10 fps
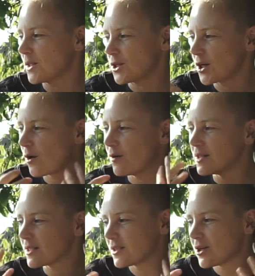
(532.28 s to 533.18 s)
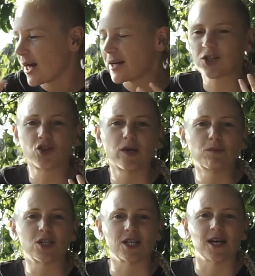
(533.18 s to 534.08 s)
to go into like a dream
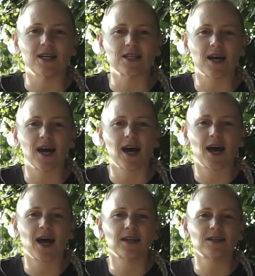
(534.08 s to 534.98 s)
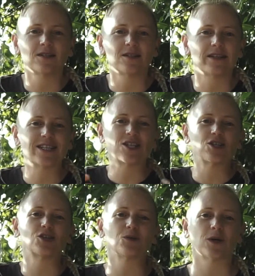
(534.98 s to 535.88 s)
state and listen
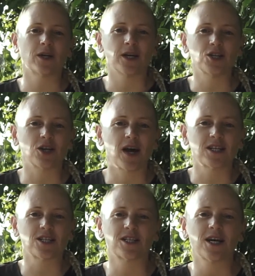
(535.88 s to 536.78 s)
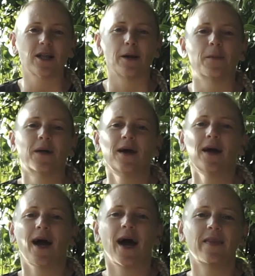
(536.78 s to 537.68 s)
to what nature has to tell him.
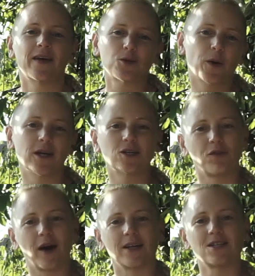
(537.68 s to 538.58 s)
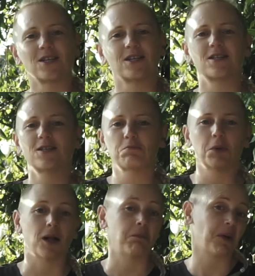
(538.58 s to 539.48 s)
And that's where he finds his,
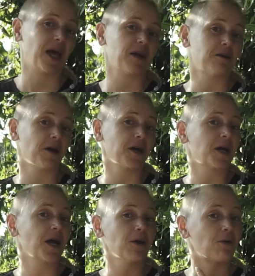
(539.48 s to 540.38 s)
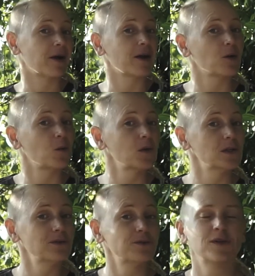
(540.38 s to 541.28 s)
well, inner Viking or inner
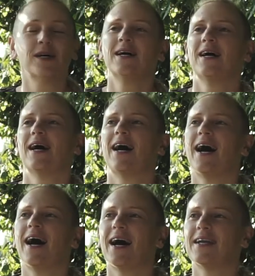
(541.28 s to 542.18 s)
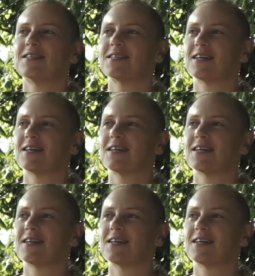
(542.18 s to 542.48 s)
wolf. And